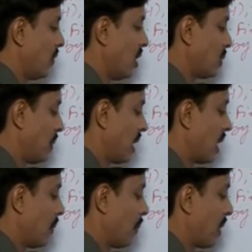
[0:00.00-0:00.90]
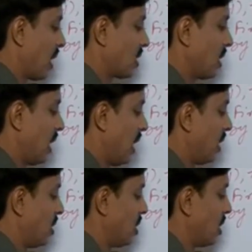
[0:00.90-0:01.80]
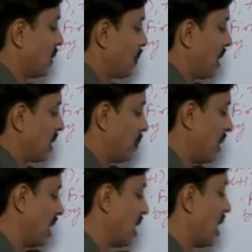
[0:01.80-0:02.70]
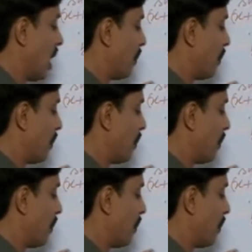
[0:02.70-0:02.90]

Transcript: this become plus a, this is plus b.